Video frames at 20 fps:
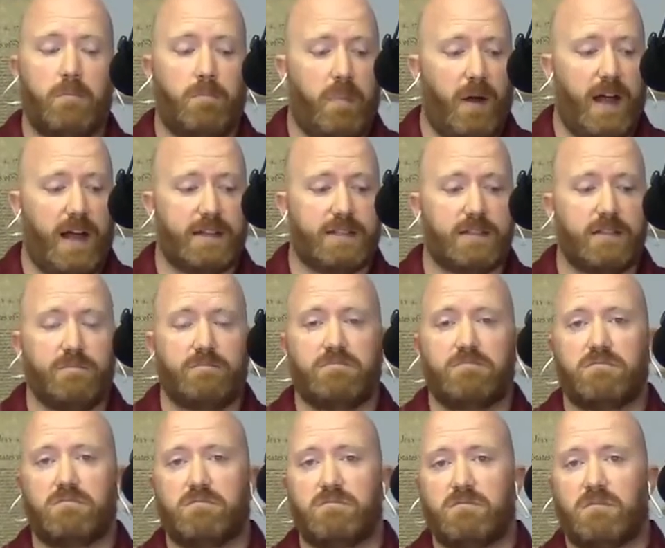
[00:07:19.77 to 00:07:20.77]
But
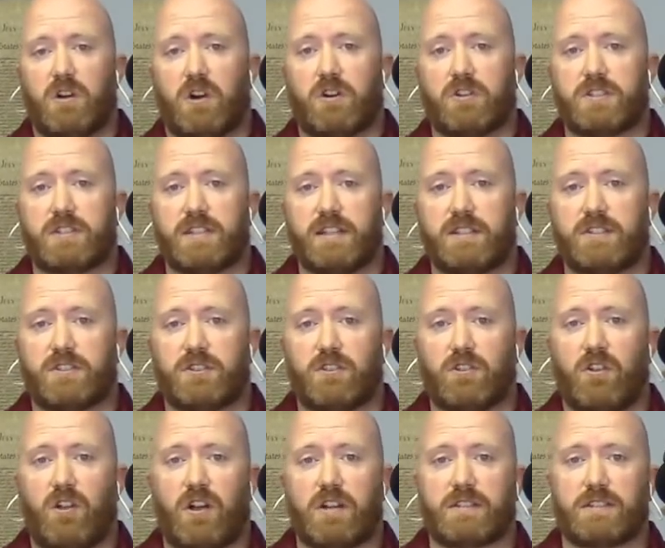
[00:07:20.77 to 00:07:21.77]
her sister
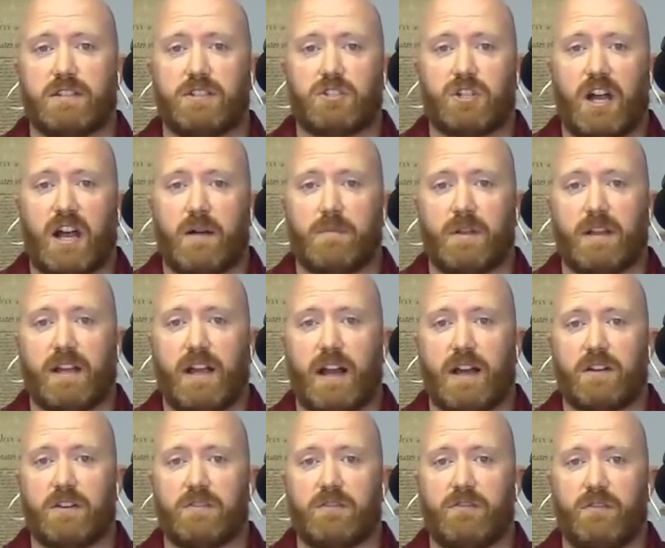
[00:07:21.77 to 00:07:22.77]
lost a job and
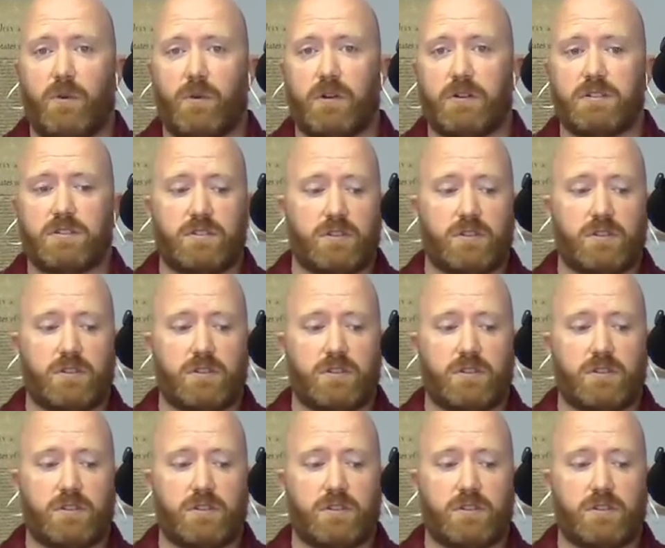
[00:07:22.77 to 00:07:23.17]
got a divorce,